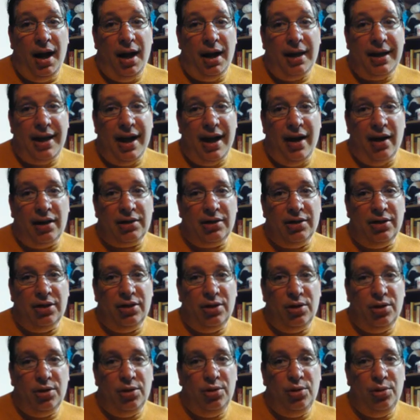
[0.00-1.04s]

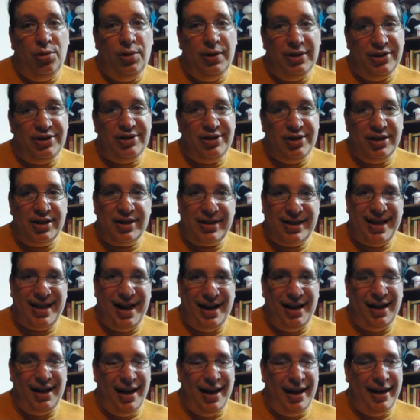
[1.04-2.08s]
character, who is just
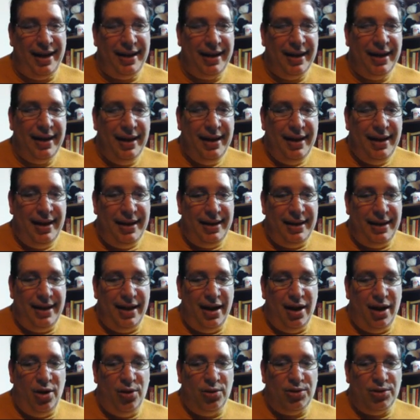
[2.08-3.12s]
kind of like, you
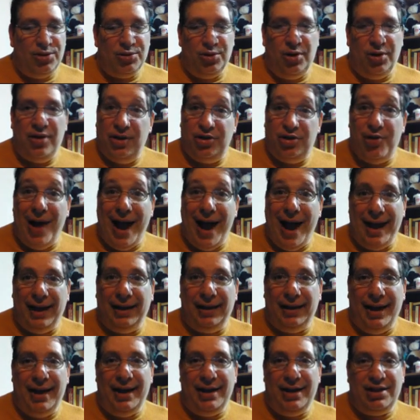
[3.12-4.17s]
know, sort of the
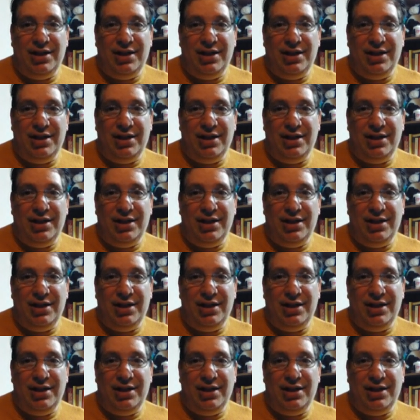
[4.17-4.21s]
dragon lady.